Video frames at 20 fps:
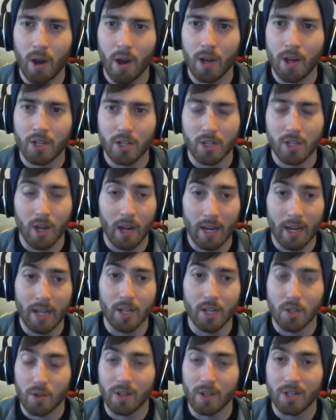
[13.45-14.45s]
I just I
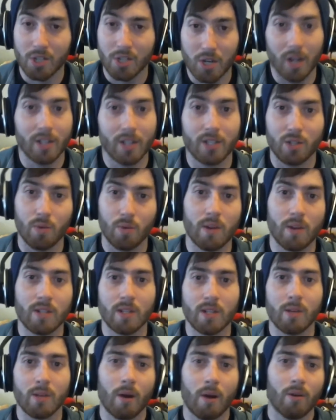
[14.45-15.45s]
literally just tweeted
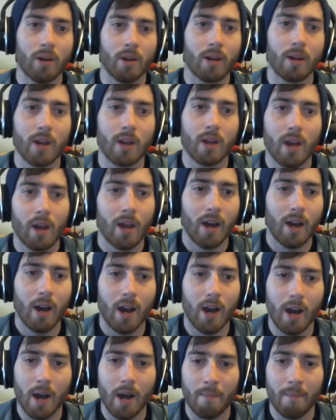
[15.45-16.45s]
about it,
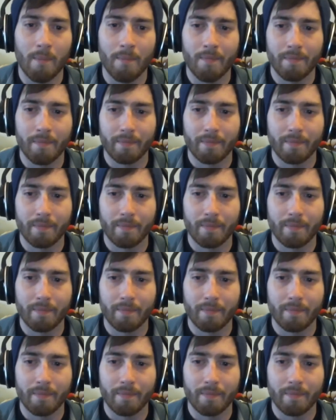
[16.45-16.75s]
um,